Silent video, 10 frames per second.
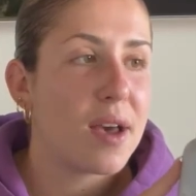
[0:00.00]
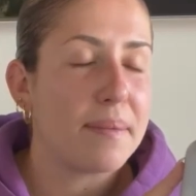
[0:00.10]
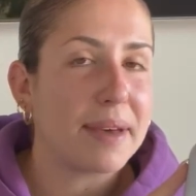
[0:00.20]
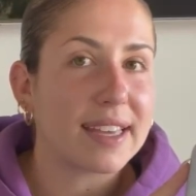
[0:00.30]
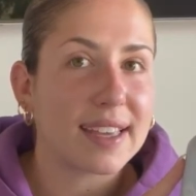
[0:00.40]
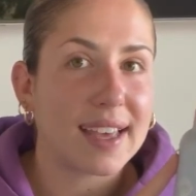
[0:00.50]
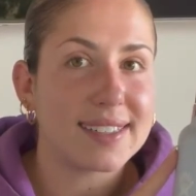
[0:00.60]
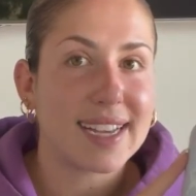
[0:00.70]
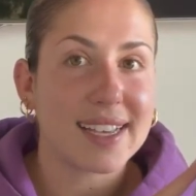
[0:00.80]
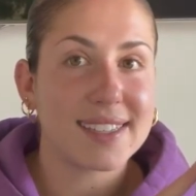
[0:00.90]
making it
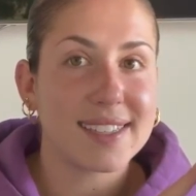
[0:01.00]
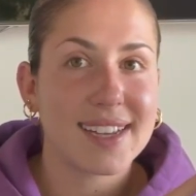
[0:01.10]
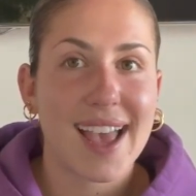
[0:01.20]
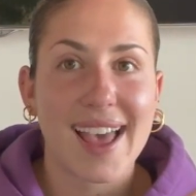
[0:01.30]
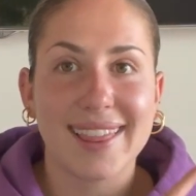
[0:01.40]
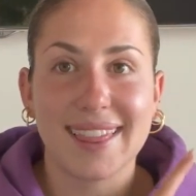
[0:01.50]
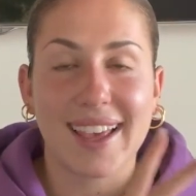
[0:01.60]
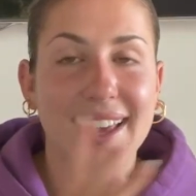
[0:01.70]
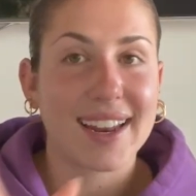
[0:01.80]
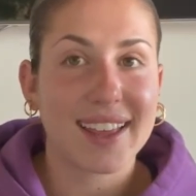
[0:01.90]
taste
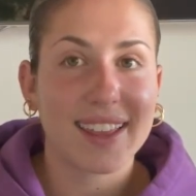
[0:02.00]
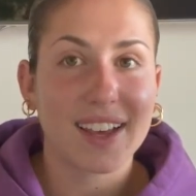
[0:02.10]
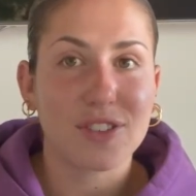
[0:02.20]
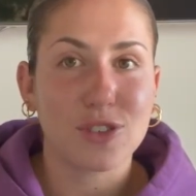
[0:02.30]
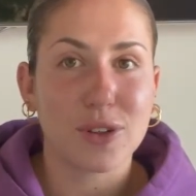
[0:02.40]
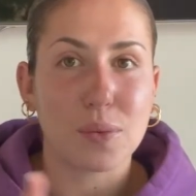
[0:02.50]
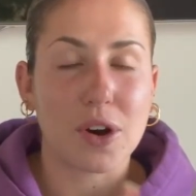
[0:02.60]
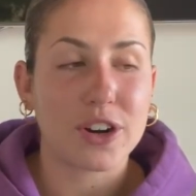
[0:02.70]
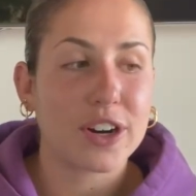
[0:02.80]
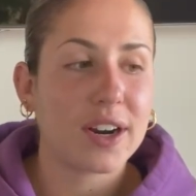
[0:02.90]
like anything other than
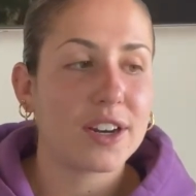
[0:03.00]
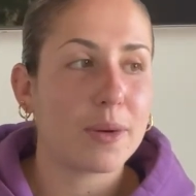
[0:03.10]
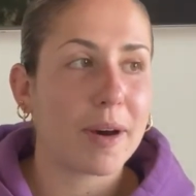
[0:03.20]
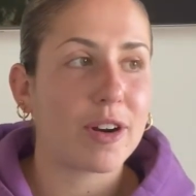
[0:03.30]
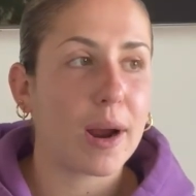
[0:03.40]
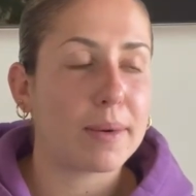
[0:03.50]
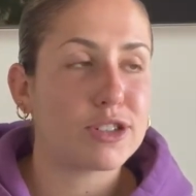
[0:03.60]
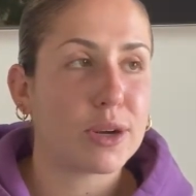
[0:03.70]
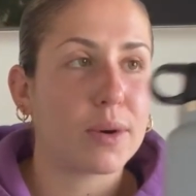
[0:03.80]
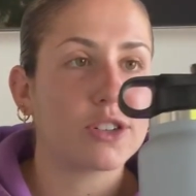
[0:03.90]
water, no matter how
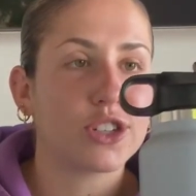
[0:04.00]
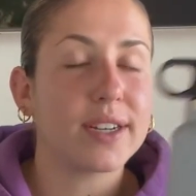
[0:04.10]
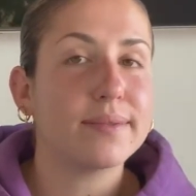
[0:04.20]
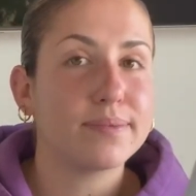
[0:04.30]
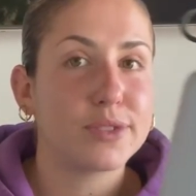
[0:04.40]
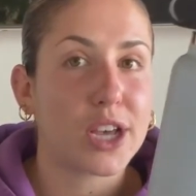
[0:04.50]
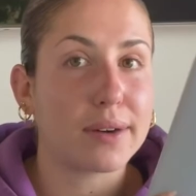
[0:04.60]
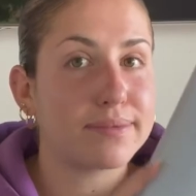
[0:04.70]
much I wash it. So